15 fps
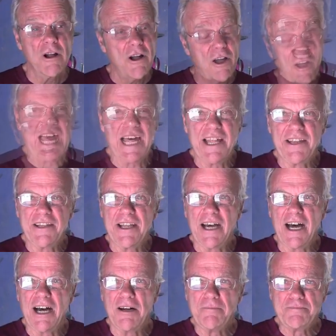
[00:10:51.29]
And
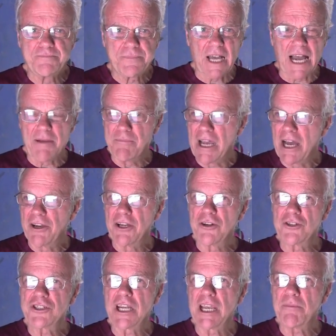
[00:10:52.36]
I'm down here
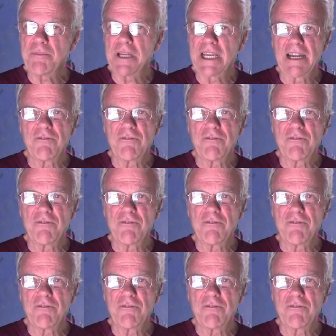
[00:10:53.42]
shaping